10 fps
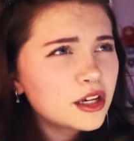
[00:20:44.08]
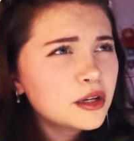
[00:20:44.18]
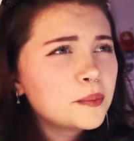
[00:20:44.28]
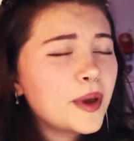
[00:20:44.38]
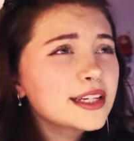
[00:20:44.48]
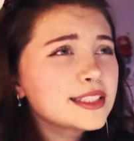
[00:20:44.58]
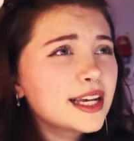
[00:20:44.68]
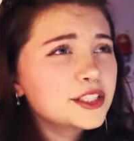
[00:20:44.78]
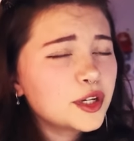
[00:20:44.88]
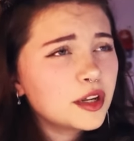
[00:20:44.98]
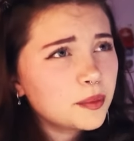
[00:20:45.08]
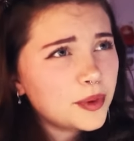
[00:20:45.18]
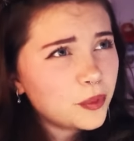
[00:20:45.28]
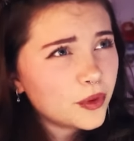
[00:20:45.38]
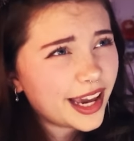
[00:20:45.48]
Pay attention to the
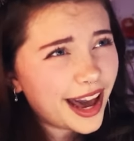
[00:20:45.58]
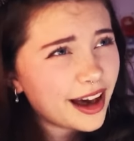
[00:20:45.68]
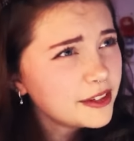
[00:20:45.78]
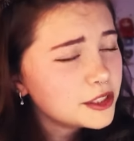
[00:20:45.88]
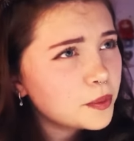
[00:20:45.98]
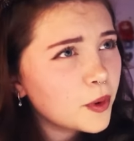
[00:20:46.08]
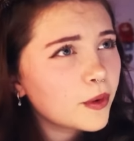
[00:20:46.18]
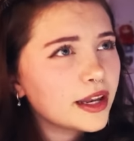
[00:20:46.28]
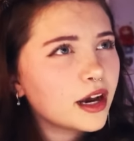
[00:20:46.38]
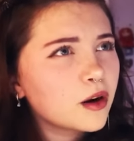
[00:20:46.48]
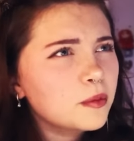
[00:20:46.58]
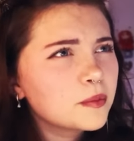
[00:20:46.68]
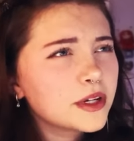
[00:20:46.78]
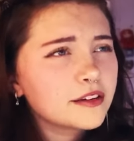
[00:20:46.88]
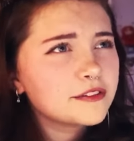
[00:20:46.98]
people that haven't spoken out
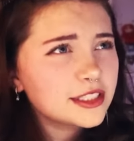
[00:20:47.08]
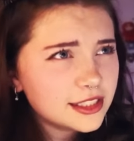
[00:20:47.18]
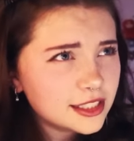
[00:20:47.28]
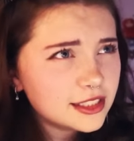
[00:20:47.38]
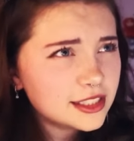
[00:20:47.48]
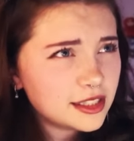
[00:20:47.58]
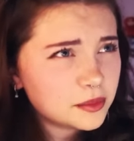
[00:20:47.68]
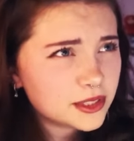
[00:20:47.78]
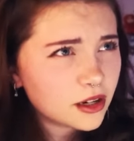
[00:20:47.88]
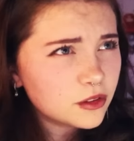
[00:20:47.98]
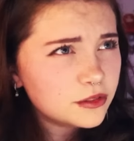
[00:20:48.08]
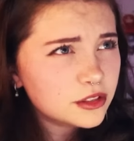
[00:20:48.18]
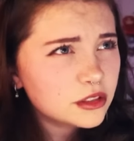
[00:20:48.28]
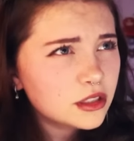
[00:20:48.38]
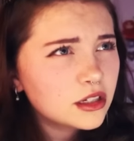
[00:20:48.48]
but have distanced
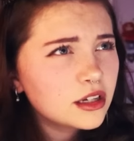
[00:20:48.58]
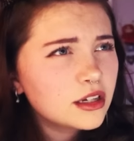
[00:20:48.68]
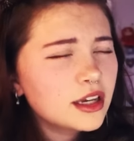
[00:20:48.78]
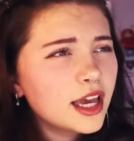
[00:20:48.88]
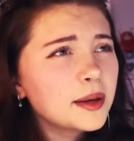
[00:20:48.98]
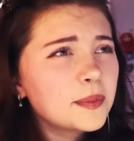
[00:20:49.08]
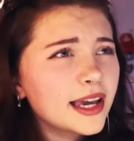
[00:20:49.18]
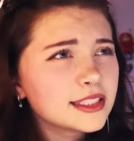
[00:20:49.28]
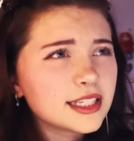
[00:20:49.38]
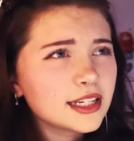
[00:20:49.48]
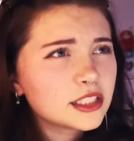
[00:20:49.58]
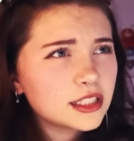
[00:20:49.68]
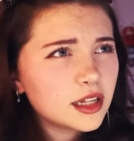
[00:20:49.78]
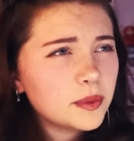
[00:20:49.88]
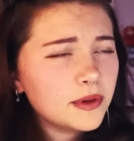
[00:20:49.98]
themselves. And pay attention
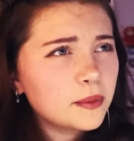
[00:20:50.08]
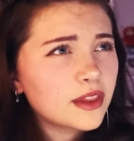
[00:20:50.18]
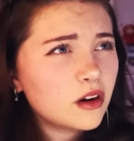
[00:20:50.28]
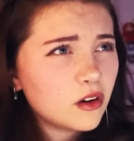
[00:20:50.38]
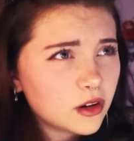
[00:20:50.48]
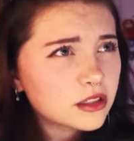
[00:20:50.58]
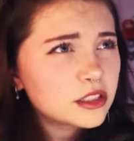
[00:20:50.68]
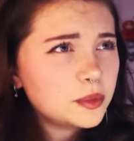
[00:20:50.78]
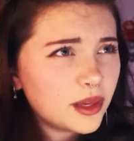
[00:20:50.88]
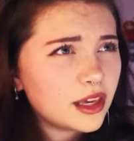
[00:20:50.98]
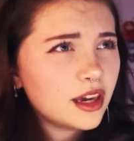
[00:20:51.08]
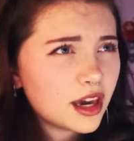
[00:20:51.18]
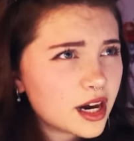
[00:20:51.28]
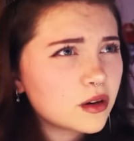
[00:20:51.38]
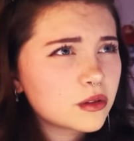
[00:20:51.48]
to the people that are speaking
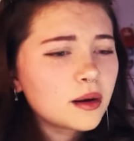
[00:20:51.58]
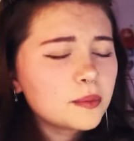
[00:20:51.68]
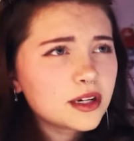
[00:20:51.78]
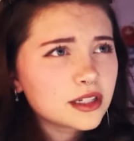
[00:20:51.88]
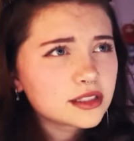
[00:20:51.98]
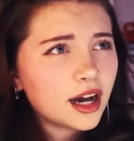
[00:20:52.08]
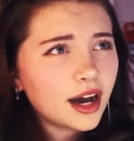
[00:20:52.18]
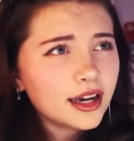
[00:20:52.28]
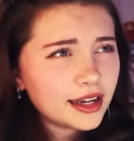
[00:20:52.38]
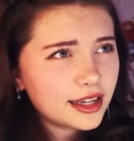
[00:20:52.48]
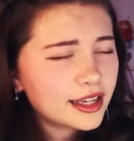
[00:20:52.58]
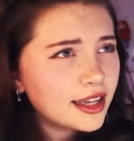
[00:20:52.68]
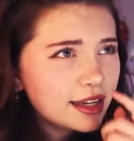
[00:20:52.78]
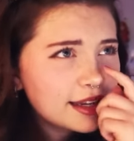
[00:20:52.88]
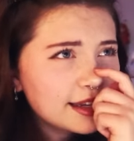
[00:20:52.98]
out. Because I
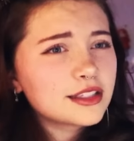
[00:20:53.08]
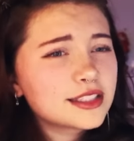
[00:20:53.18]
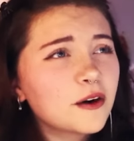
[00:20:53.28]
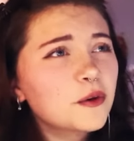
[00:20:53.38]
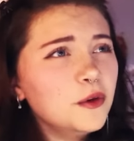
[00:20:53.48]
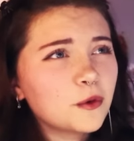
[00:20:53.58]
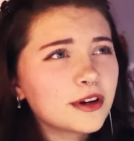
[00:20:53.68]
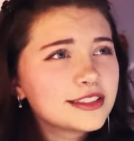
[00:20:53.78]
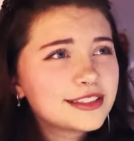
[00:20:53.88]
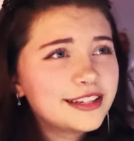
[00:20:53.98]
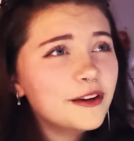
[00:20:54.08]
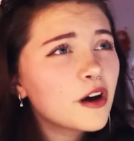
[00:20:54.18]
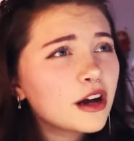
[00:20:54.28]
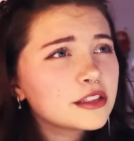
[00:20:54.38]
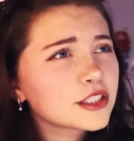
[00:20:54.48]
can tell you, it's
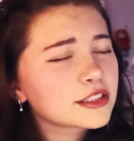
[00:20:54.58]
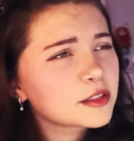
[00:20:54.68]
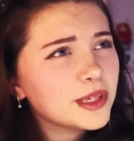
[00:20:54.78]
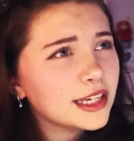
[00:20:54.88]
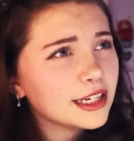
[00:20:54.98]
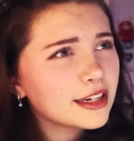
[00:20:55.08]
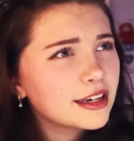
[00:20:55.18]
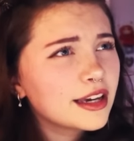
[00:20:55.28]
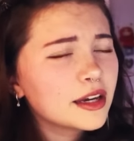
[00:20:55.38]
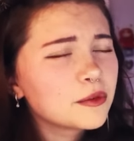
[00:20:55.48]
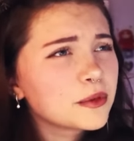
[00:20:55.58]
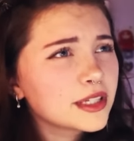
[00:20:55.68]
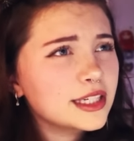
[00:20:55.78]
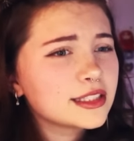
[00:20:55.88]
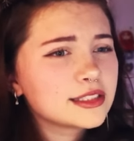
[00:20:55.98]
not just me. It
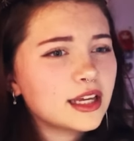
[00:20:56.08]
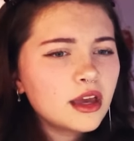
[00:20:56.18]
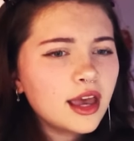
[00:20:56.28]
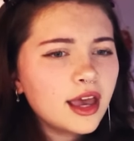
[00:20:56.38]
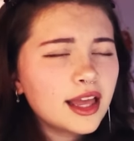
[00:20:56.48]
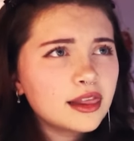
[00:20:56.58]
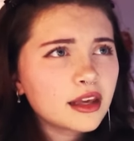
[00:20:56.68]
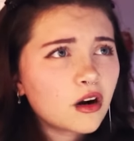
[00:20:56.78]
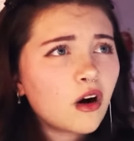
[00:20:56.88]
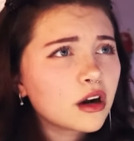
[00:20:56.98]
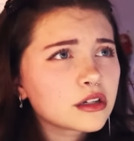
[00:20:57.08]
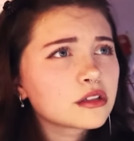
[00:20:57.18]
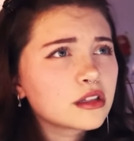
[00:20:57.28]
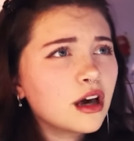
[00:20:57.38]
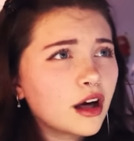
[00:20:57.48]
really isn't. And there are
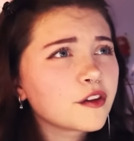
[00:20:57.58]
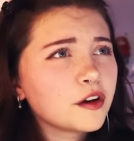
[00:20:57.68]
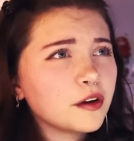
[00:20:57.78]
other